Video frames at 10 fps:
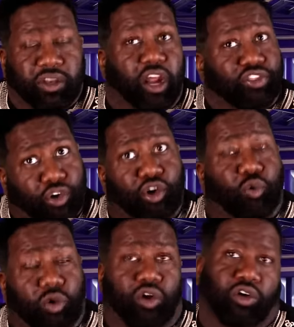But they're
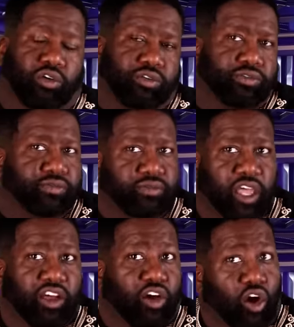third world,
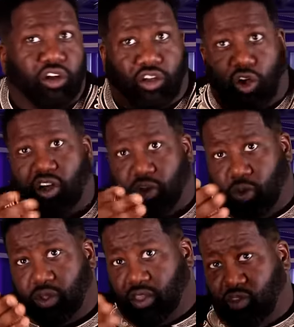according to
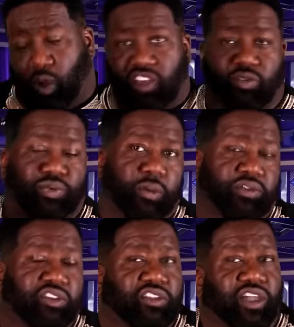what these white
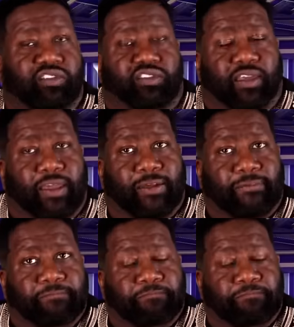supremacists like to say.